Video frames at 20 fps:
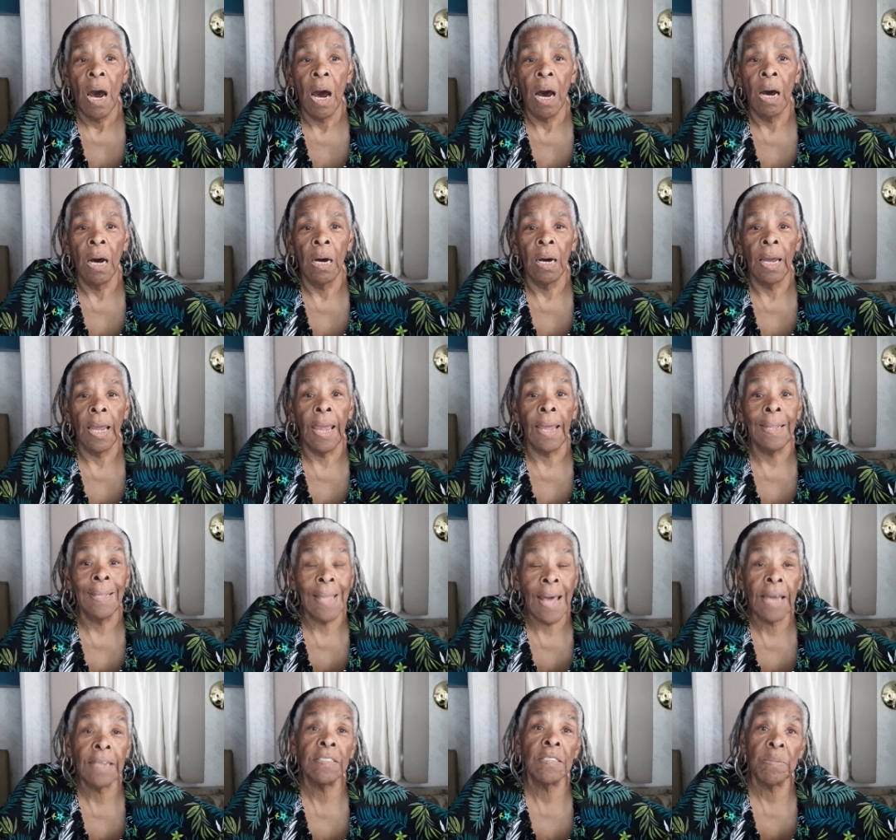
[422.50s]
And
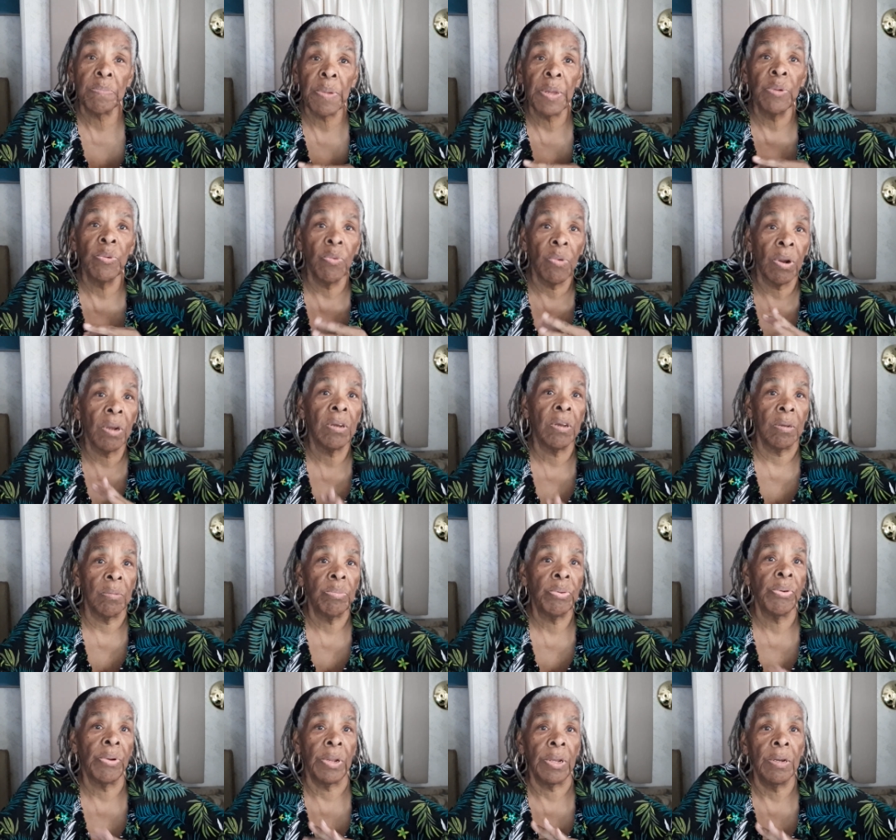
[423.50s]
that's been working
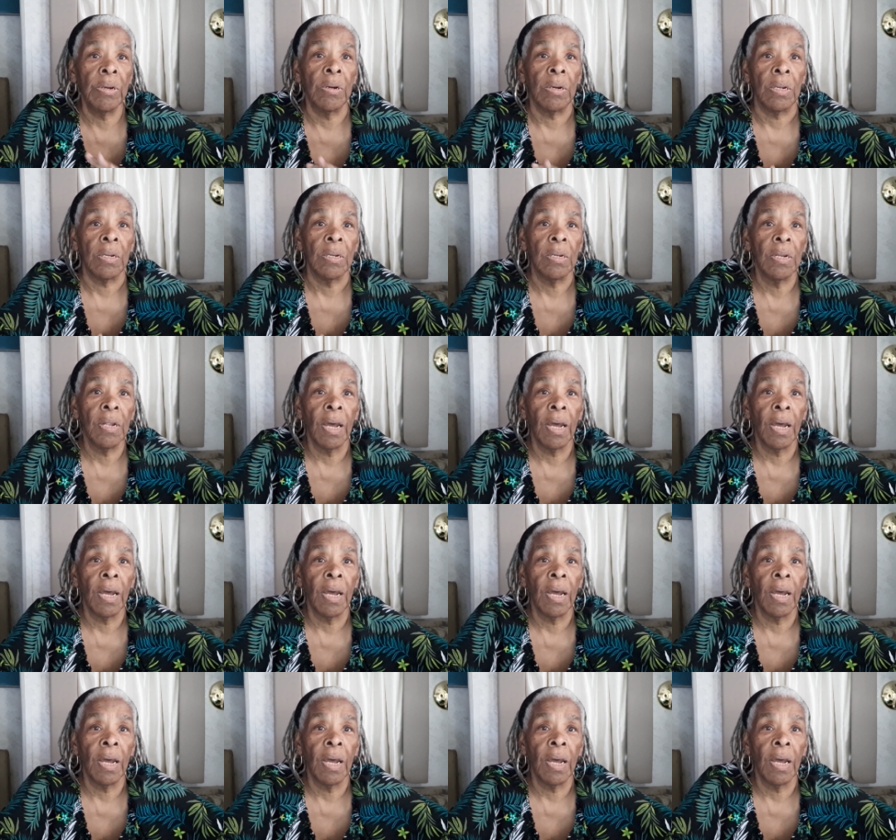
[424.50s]
pretty good.